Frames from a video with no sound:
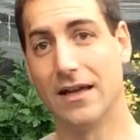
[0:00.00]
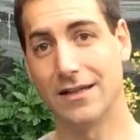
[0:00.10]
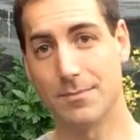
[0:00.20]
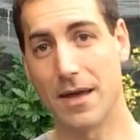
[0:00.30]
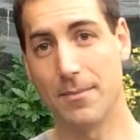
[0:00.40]

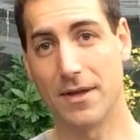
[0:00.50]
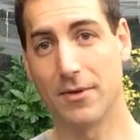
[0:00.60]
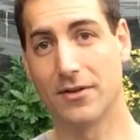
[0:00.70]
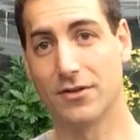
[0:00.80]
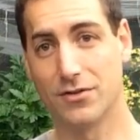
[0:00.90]
it may be
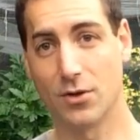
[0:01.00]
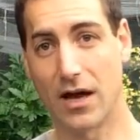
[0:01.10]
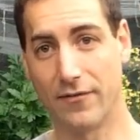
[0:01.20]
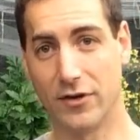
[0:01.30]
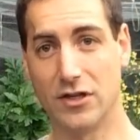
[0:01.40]
because you
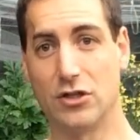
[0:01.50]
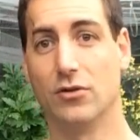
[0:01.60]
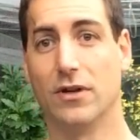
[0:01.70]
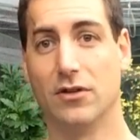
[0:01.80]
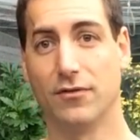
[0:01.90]
have an
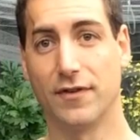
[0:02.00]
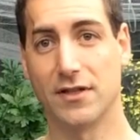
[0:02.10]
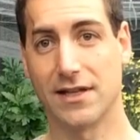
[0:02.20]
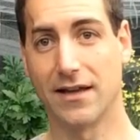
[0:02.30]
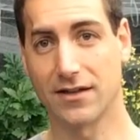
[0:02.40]
issue in your
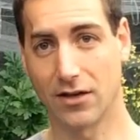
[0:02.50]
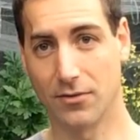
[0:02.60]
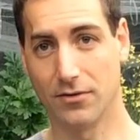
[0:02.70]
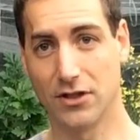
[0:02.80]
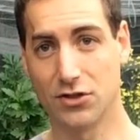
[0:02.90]
fish tank,
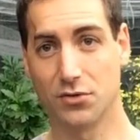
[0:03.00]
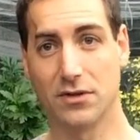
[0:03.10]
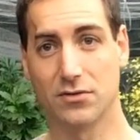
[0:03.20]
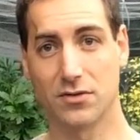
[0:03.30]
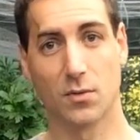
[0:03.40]
uh, an issue
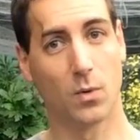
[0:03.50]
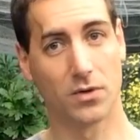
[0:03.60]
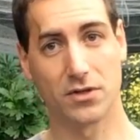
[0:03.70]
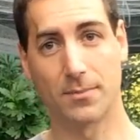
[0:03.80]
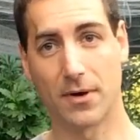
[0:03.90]
into the
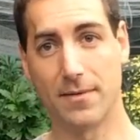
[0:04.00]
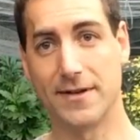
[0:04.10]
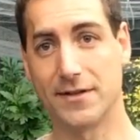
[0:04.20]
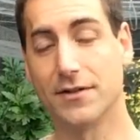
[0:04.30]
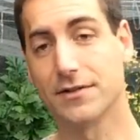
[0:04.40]
water
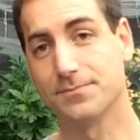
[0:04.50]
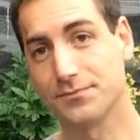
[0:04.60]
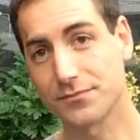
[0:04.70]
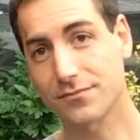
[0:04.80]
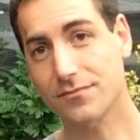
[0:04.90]
parameters,
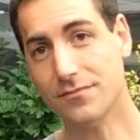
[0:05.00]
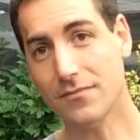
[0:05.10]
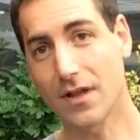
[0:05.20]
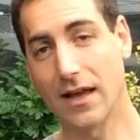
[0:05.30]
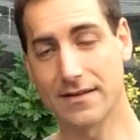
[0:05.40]

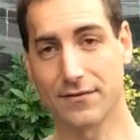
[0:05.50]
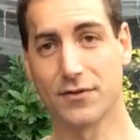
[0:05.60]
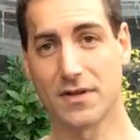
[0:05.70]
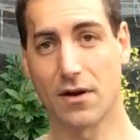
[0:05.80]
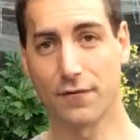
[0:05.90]
and
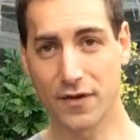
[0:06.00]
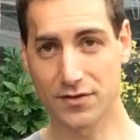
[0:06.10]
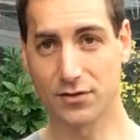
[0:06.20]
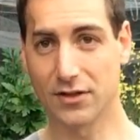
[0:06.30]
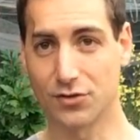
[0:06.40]
therefore there are
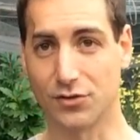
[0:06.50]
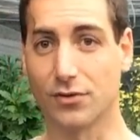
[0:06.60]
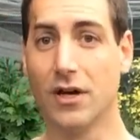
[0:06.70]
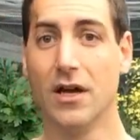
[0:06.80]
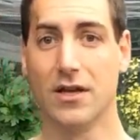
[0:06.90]
things you need to
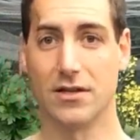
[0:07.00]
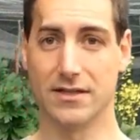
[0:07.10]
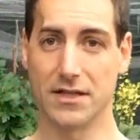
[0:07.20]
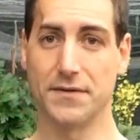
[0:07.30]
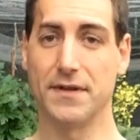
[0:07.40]
do. So
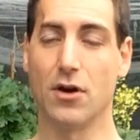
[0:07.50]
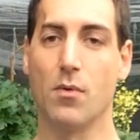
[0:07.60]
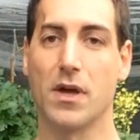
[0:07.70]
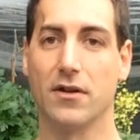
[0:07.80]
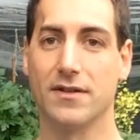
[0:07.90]
in this video
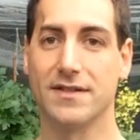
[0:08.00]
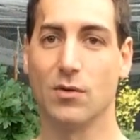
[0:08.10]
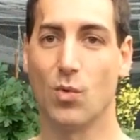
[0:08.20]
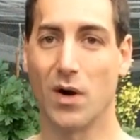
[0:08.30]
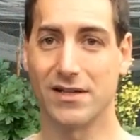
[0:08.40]
we're going to
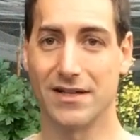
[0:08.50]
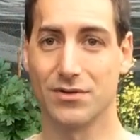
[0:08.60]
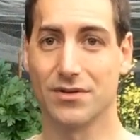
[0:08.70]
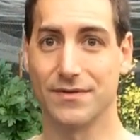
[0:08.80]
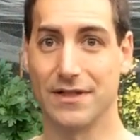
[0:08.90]
see what are
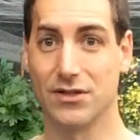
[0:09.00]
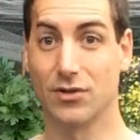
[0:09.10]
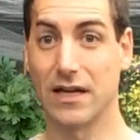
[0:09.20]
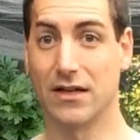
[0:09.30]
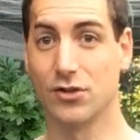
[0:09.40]
those things
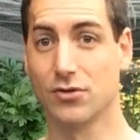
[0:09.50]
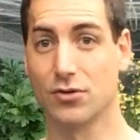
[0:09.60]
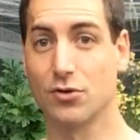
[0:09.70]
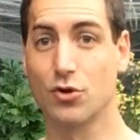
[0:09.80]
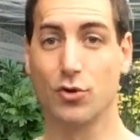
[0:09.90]
you can do
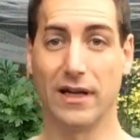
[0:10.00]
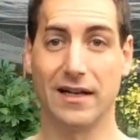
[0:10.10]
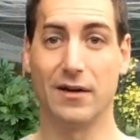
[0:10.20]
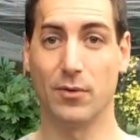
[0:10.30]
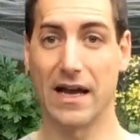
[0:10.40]
to
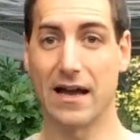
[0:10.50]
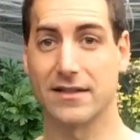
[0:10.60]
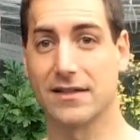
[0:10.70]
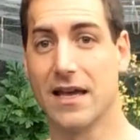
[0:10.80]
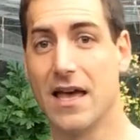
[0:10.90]
quickly
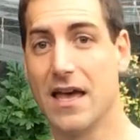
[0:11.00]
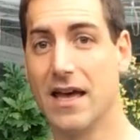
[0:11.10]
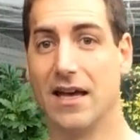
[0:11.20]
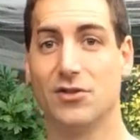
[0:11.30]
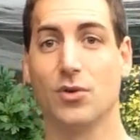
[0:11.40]
react
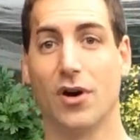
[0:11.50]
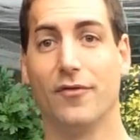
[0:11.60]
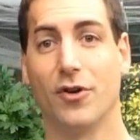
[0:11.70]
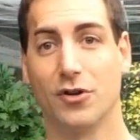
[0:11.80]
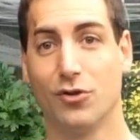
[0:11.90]
and to
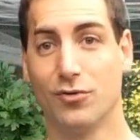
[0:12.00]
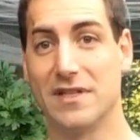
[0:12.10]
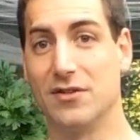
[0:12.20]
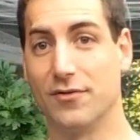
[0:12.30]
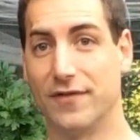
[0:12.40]
avoid
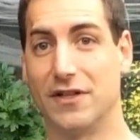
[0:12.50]
losing your